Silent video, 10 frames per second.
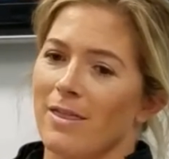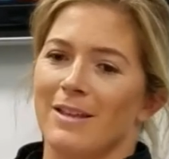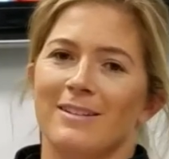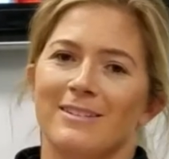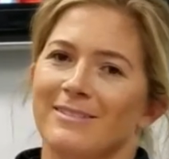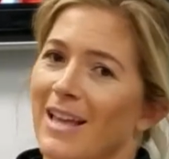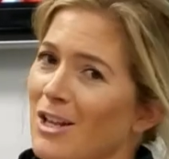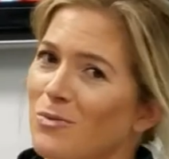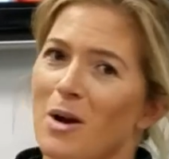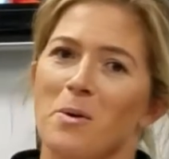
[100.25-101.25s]
and
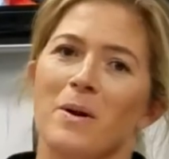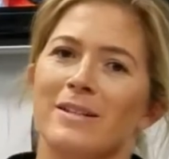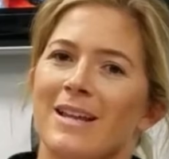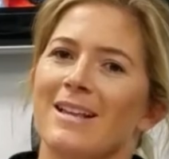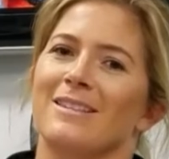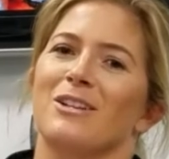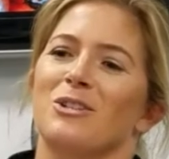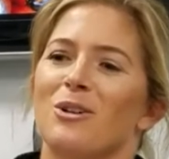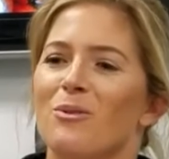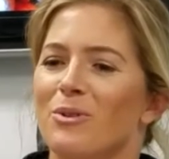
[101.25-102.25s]
that's why we run tests, because
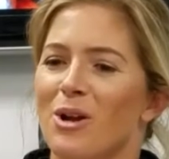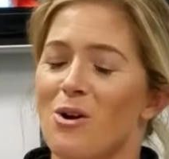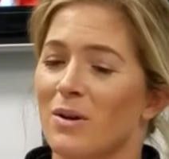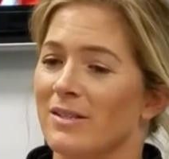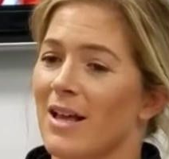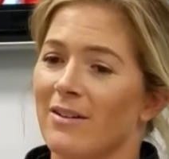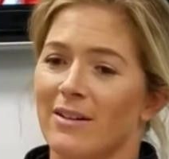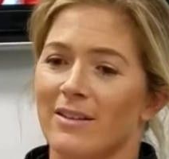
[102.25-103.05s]
you don't know exactly.